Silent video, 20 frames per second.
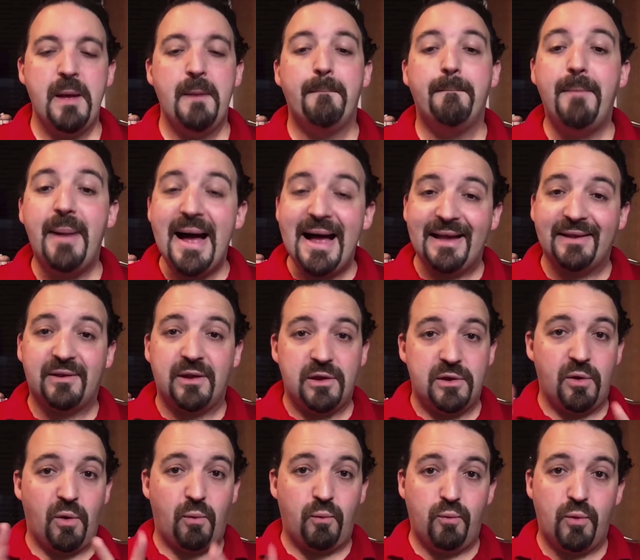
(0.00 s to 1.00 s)
But
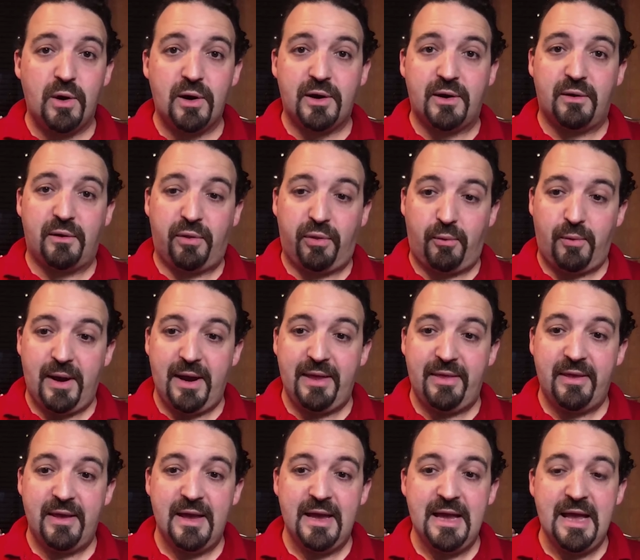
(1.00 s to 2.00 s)
your worker
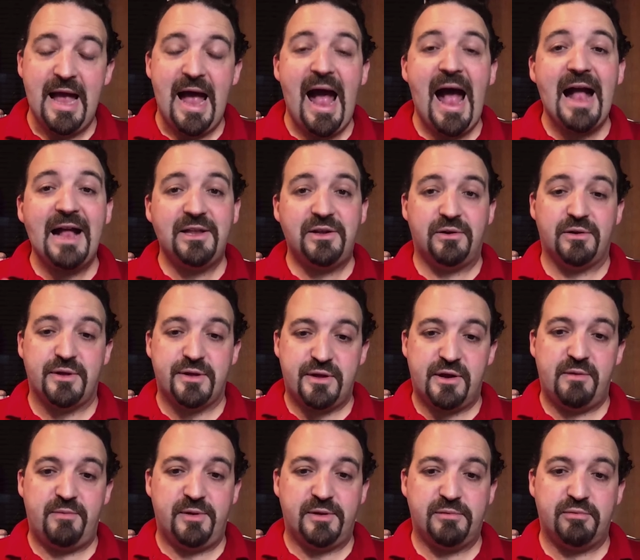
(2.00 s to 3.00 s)
thread and your
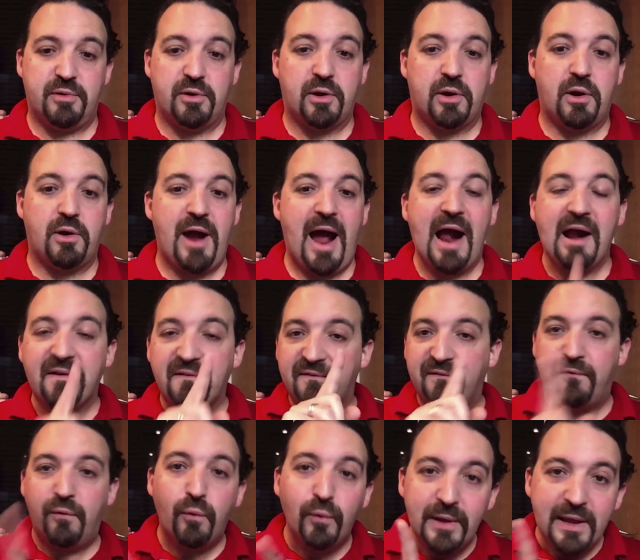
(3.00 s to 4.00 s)
service worker are
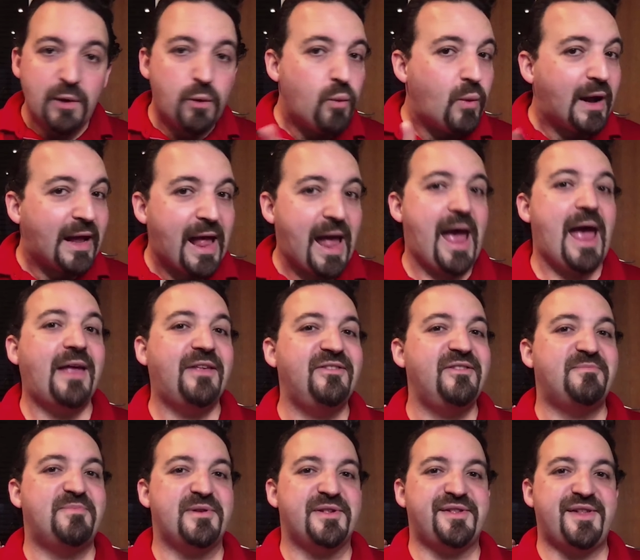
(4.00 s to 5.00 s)
fully
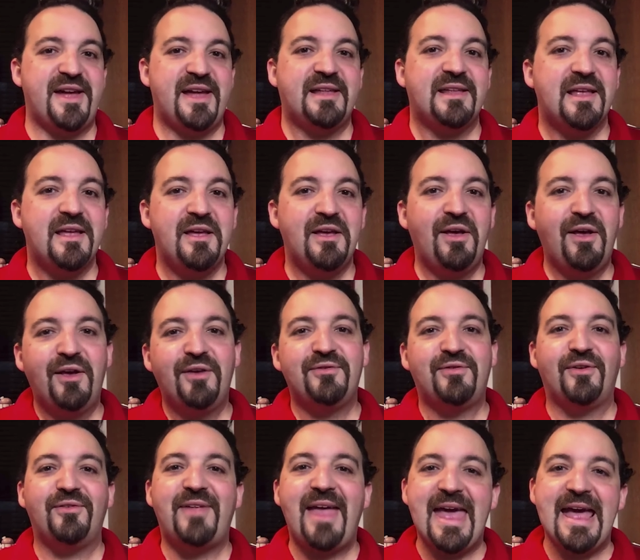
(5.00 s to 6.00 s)
100%.
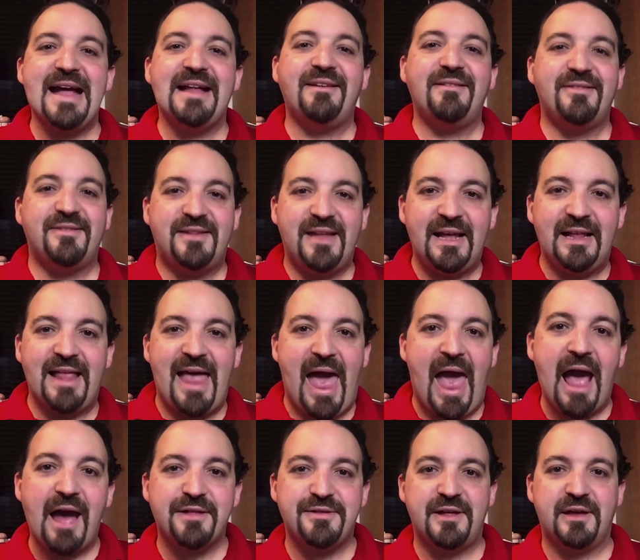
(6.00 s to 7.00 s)
So they can still
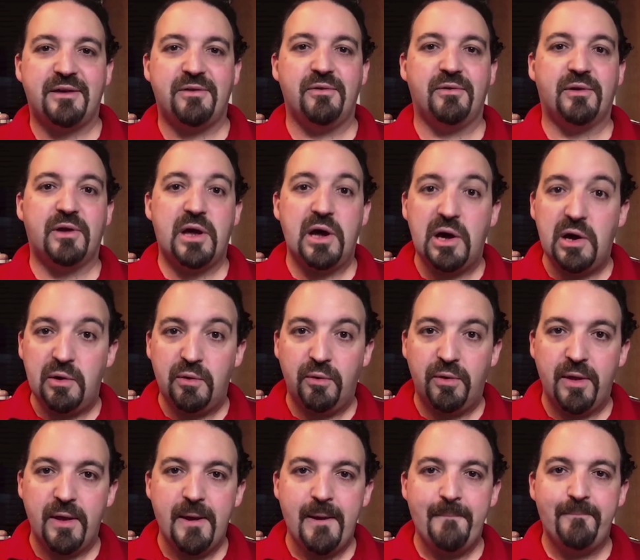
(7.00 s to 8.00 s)
execute
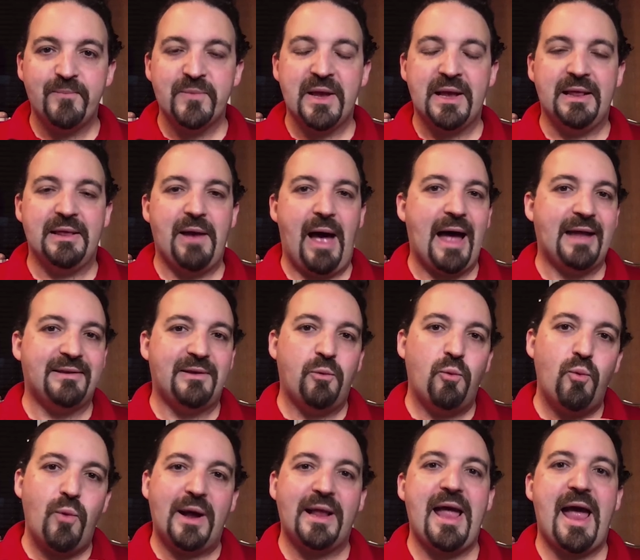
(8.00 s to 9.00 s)
code at
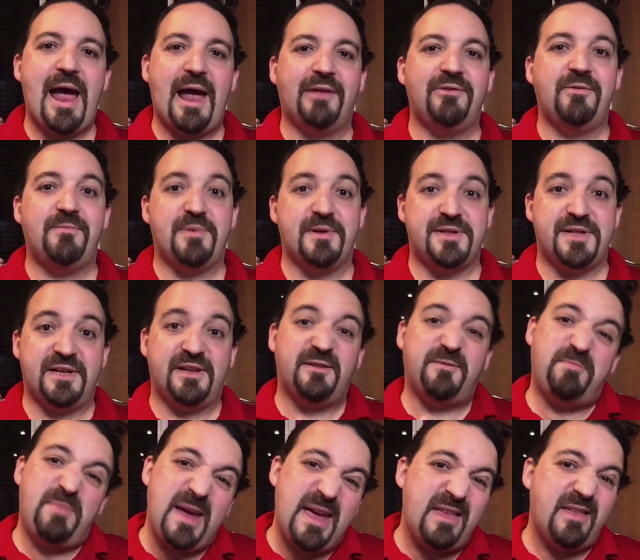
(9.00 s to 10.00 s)
100%
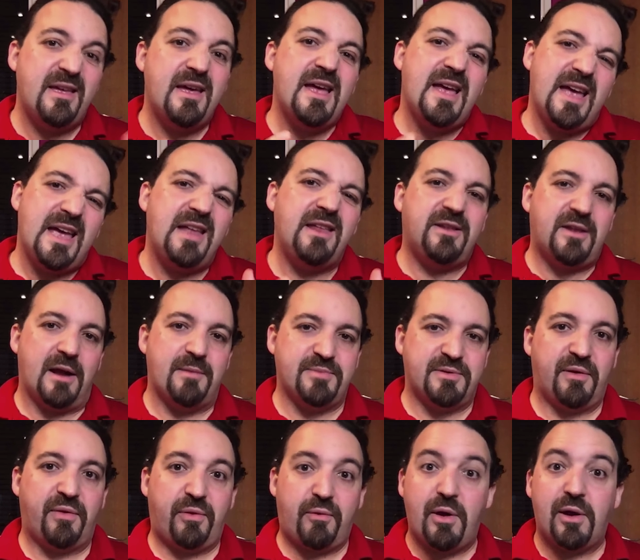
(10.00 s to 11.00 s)
speed in terms
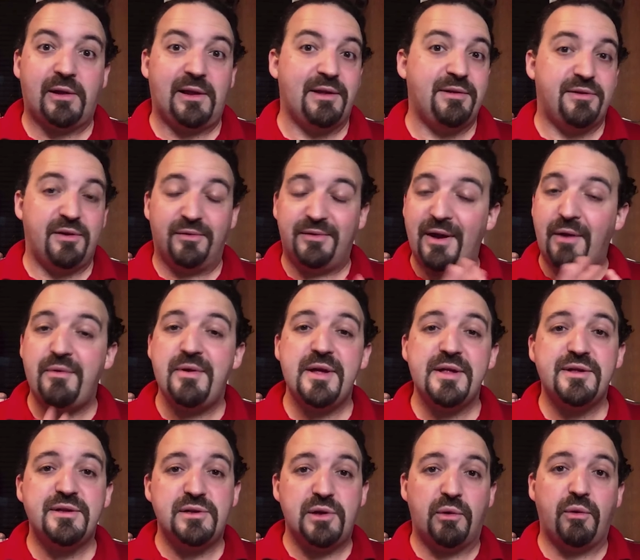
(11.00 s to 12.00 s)
of throttling. So there
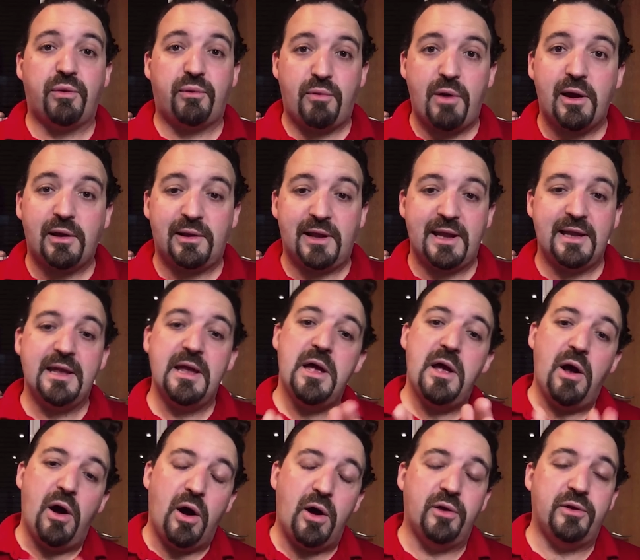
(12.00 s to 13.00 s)
is no throttling
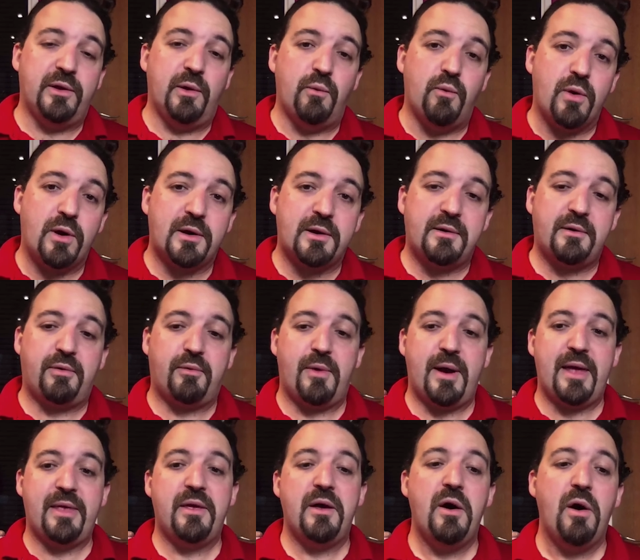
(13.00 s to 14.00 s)
on the worker
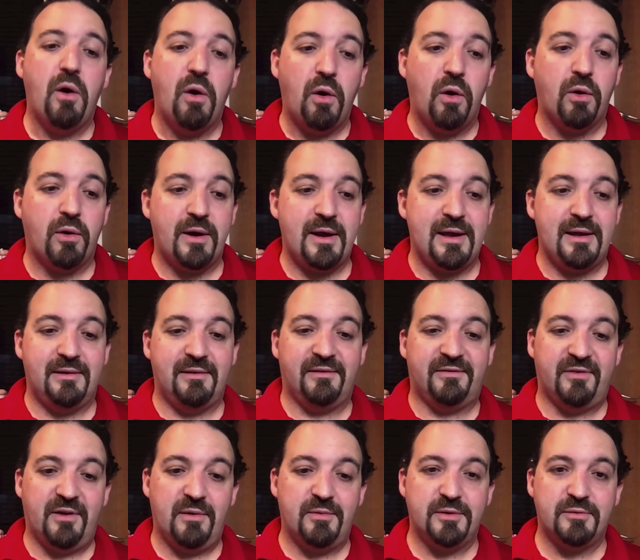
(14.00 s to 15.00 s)
thread or in the
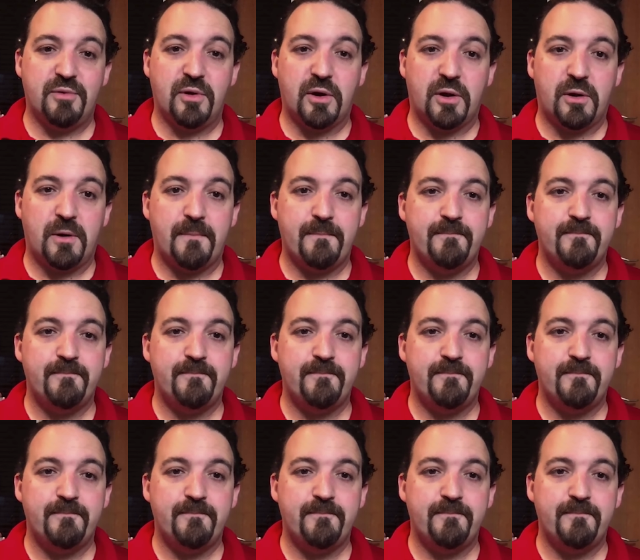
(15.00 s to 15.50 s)
service worker.